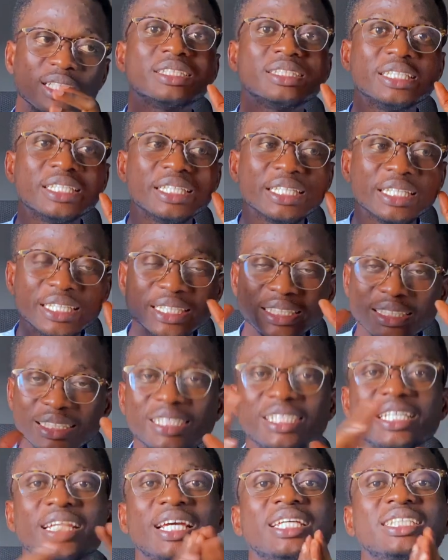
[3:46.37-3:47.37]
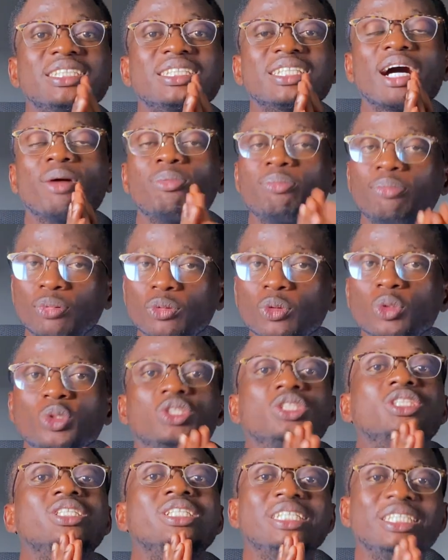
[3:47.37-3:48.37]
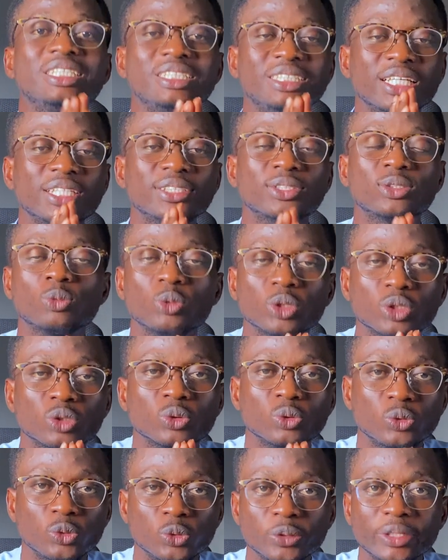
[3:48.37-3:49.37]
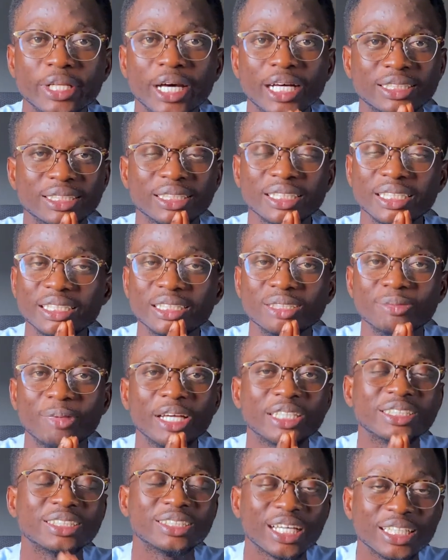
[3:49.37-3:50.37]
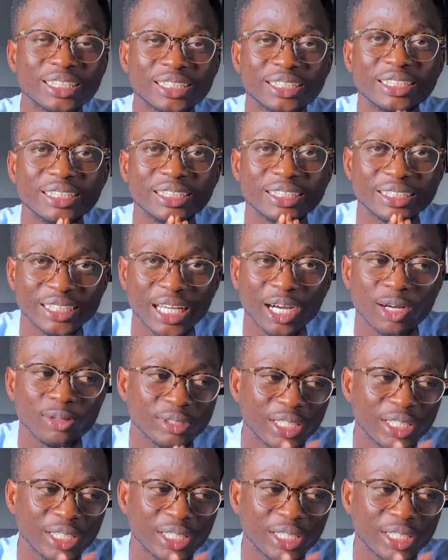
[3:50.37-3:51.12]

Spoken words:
the easiest approach, the easiest way to do that is by starting now.